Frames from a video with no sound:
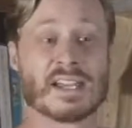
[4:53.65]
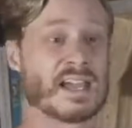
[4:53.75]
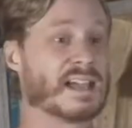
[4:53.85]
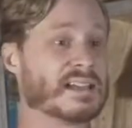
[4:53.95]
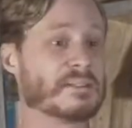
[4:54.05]

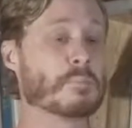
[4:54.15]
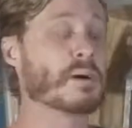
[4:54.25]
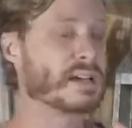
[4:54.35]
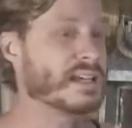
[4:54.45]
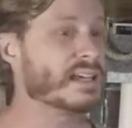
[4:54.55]

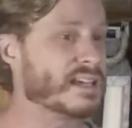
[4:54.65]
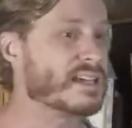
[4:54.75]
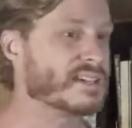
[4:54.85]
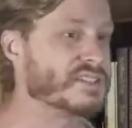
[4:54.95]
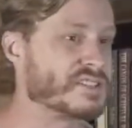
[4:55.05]
But He
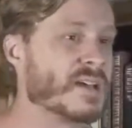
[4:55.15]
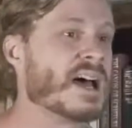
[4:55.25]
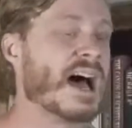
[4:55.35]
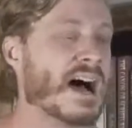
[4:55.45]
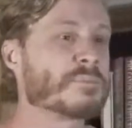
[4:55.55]
is
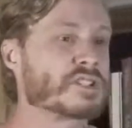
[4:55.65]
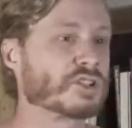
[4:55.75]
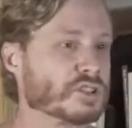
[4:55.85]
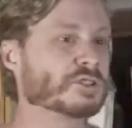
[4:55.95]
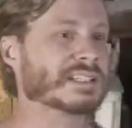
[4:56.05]

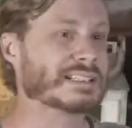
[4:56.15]
absolutely